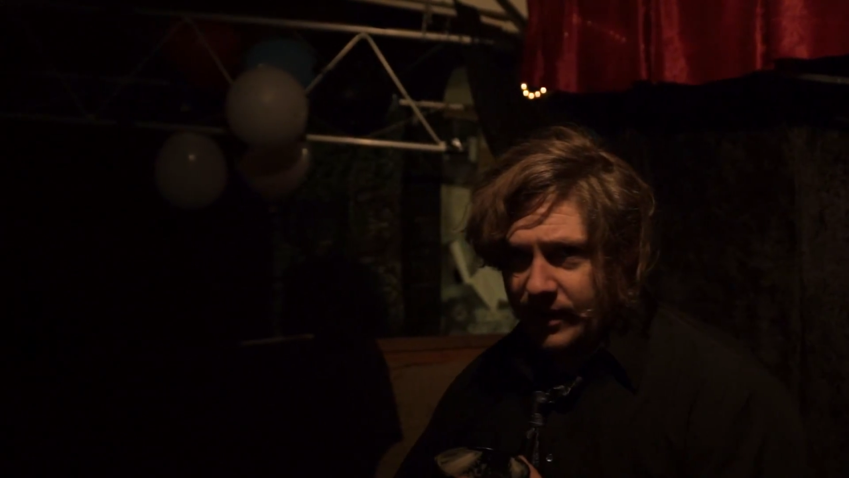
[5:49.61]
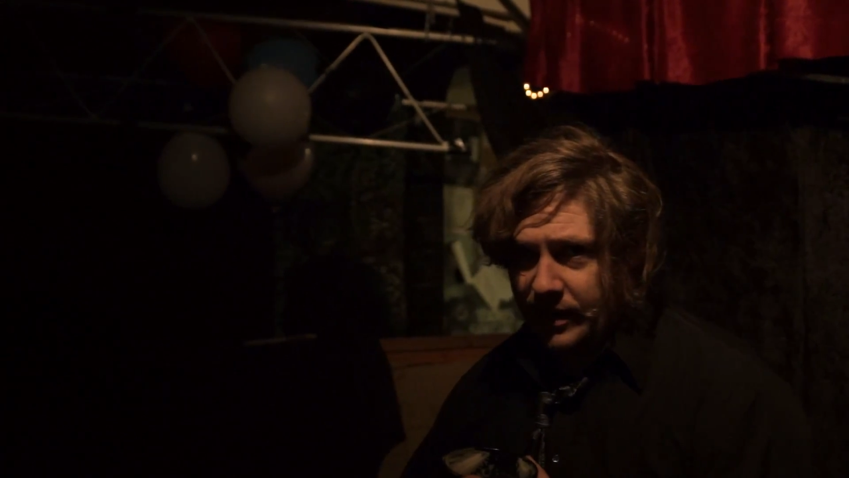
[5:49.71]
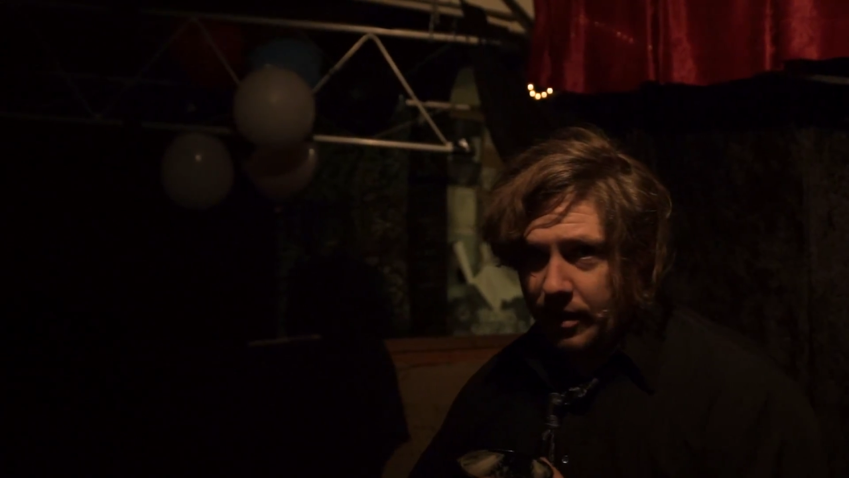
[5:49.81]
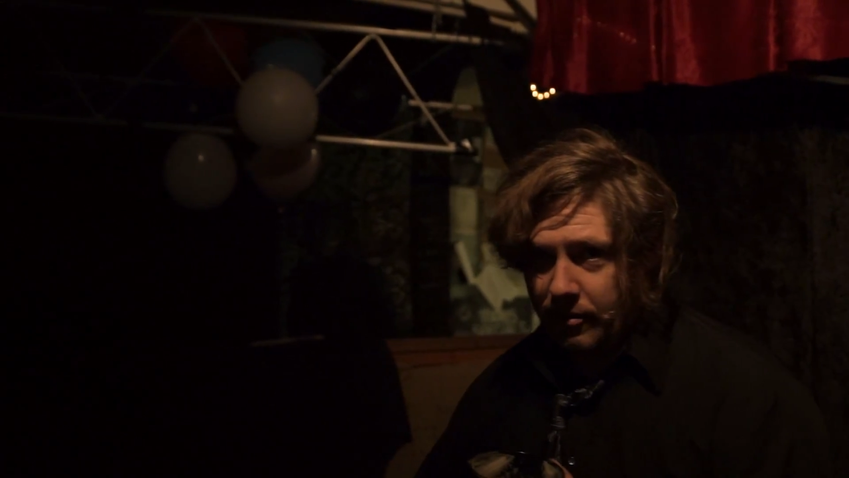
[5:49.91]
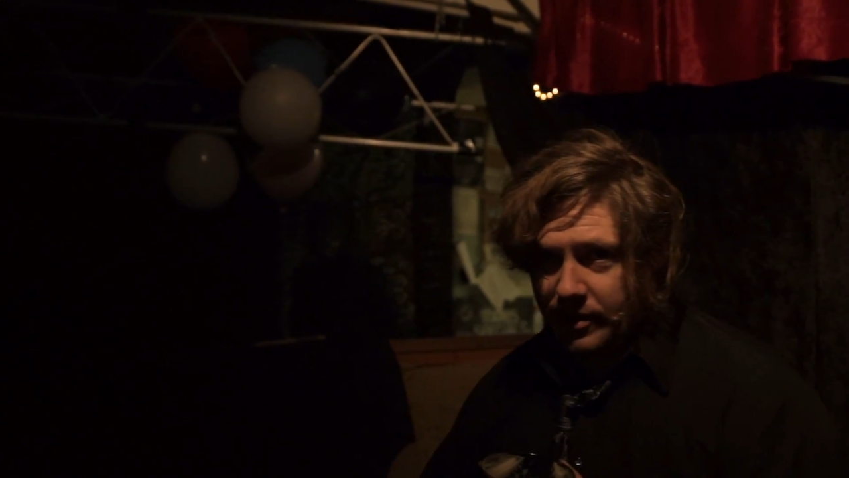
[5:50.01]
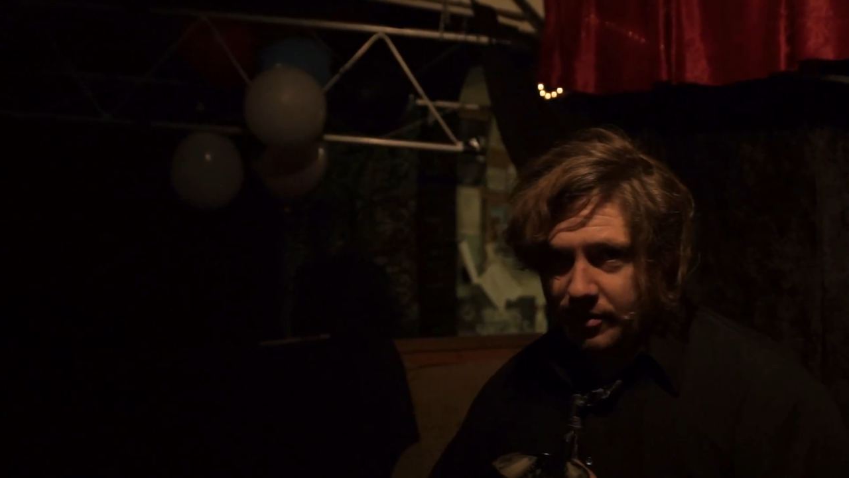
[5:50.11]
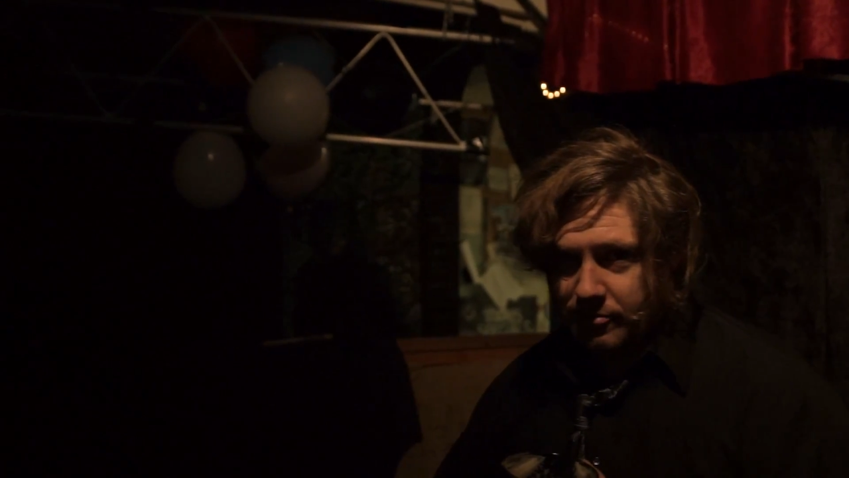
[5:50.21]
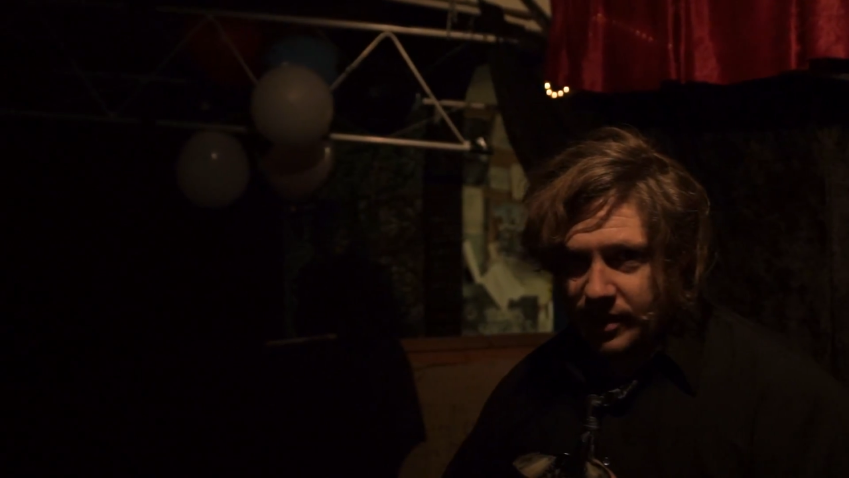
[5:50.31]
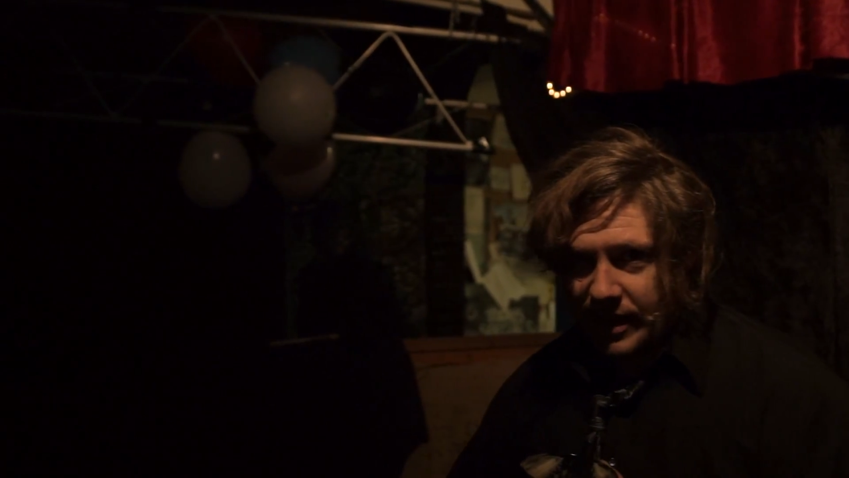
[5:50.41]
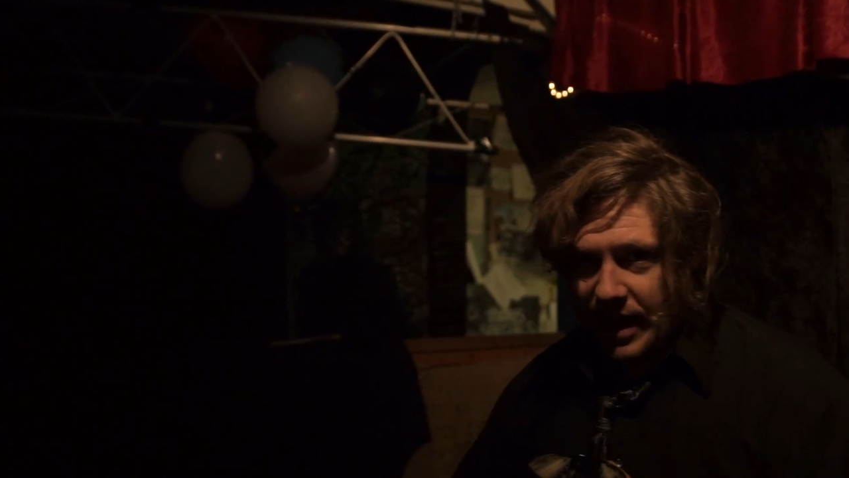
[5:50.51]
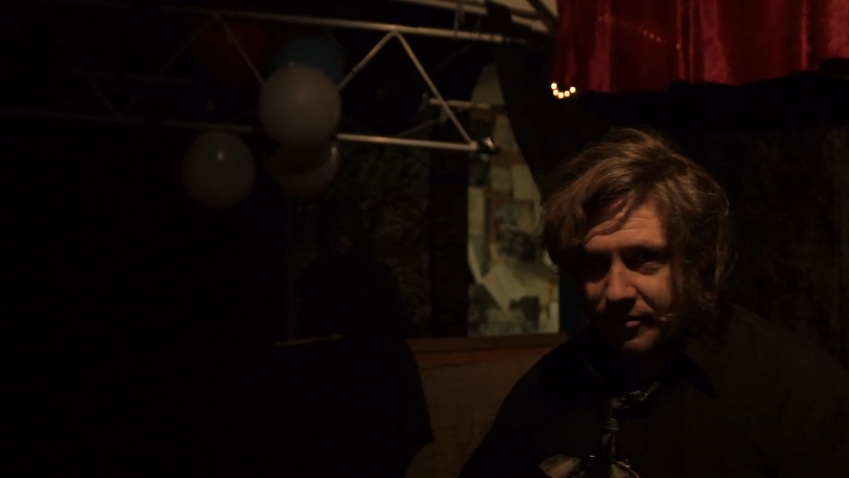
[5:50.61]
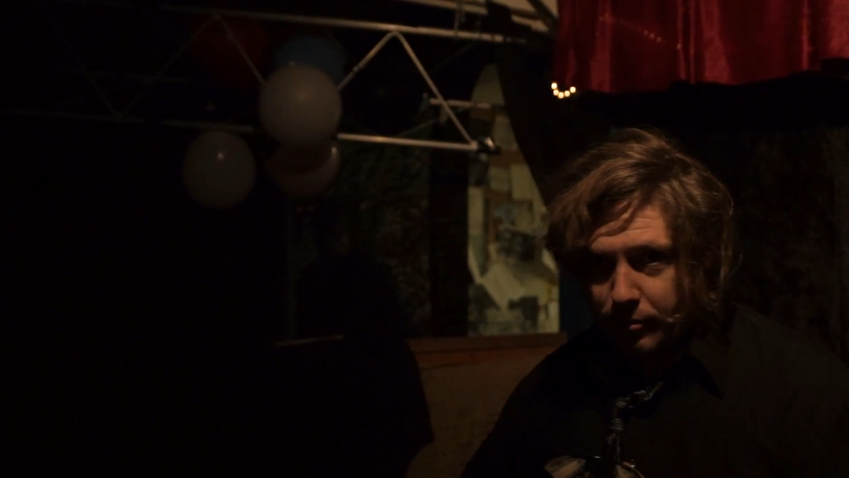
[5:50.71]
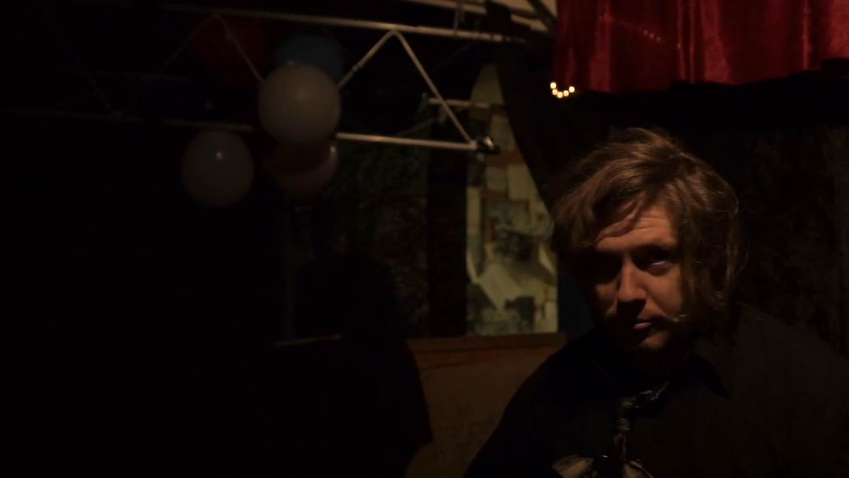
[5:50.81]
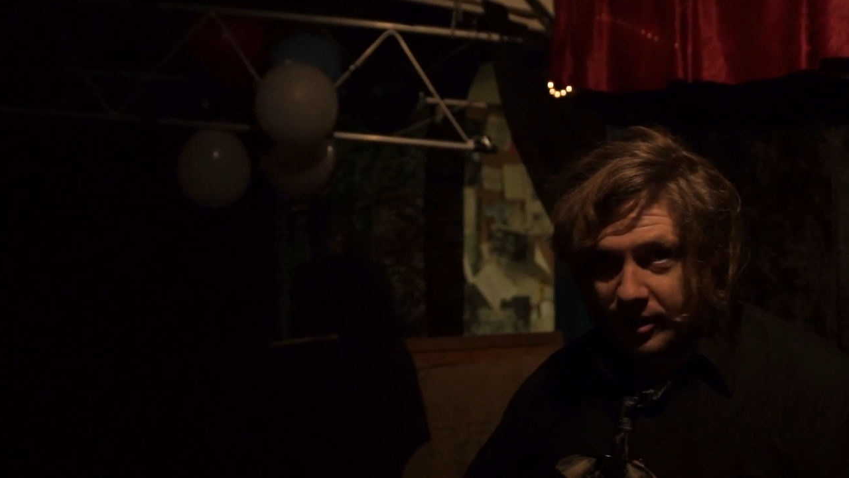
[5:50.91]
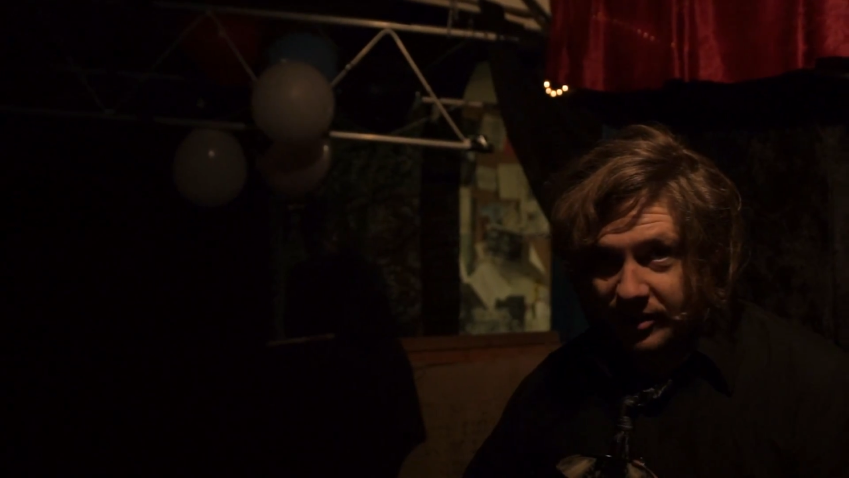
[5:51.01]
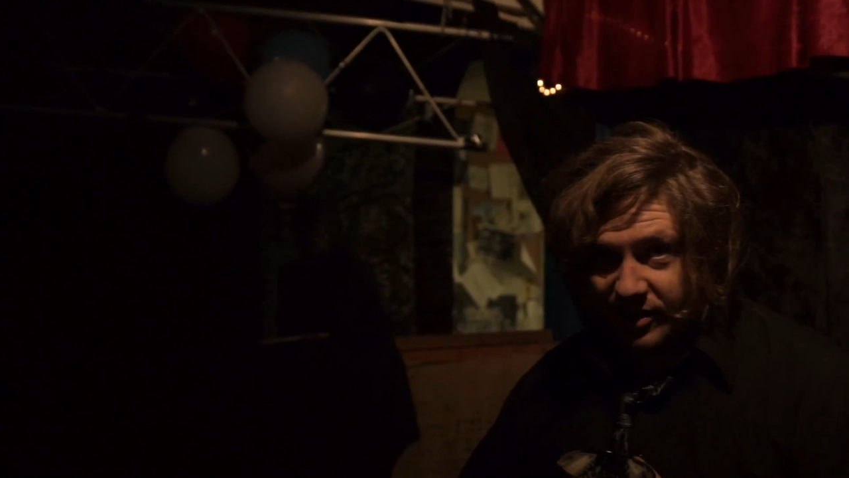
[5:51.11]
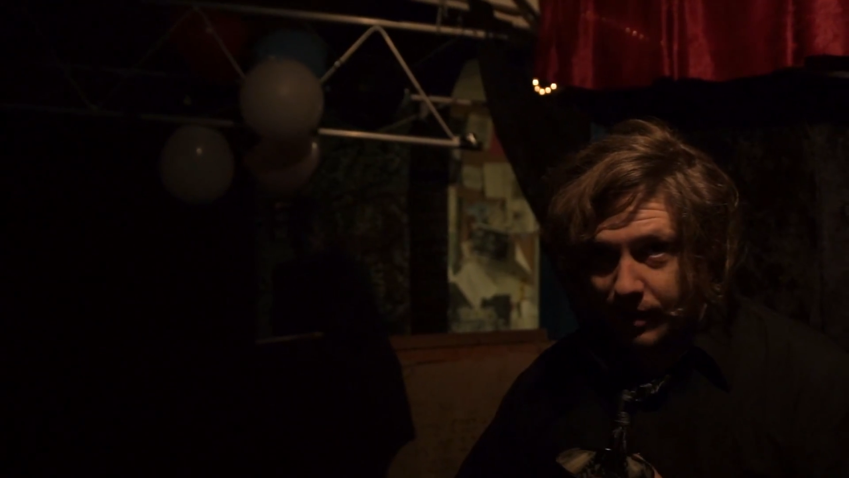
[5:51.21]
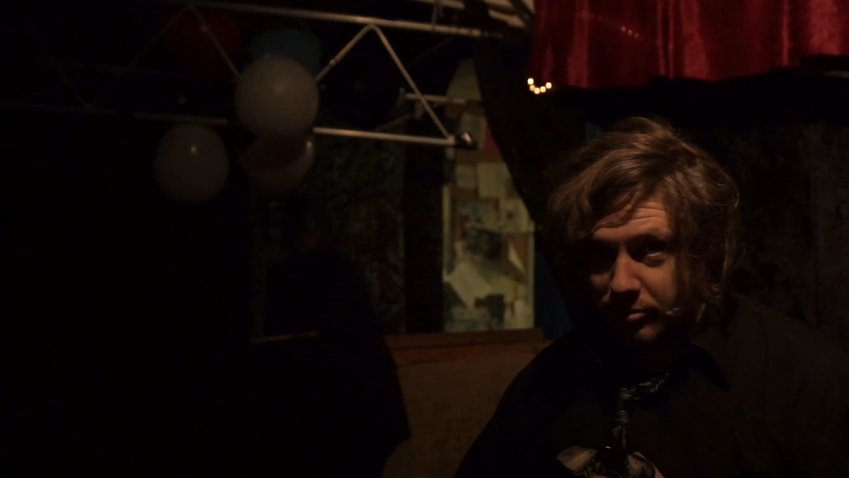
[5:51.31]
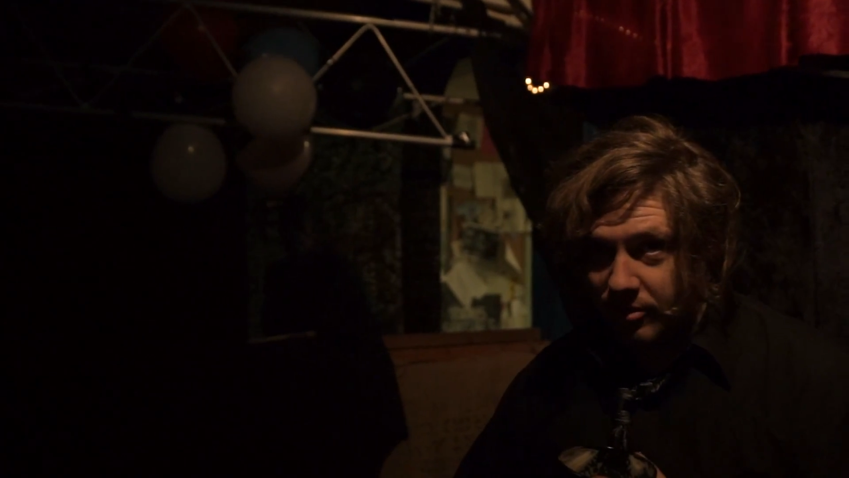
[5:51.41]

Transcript: You know, I didn't really have a place I